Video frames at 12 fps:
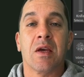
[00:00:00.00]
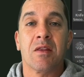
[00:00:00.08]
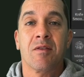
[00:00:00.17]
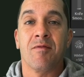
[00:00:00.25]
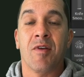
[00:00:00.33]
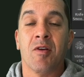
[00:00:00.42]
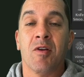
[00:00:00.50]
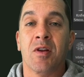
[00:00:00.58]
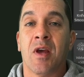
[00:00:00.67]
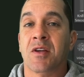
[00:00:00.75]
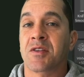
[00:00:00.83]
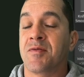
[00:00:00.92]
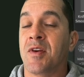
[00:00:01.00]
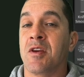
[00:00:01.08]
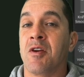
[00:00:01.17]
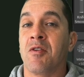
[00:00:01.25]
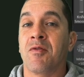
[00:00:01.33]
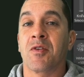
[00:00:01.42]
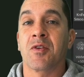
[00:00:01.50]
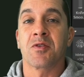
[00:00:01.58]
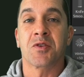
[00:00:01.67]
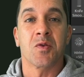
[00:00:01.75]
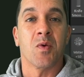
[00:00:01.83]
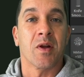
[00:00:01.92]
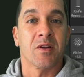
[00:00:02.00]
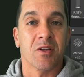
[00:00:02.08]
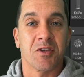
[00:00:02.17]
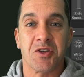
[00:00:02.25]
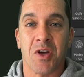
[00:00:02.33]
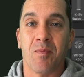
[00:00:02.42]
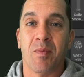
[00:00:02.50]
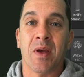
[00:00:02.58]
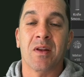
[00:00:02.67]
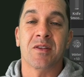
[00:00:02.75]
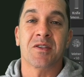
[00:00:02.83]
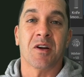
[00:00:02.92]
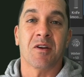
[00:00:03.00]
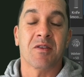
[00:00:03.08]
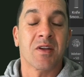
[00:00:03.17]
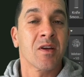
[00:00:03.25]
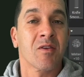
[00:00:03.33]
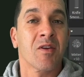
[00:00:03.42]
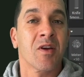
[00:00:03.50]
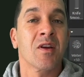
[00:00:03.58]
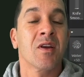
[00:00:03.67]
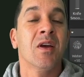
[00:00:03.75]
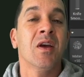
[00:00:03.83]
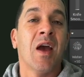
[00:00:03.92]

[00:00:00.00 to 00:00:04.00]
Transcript: in the very next video for those who want to jump in and start tinkering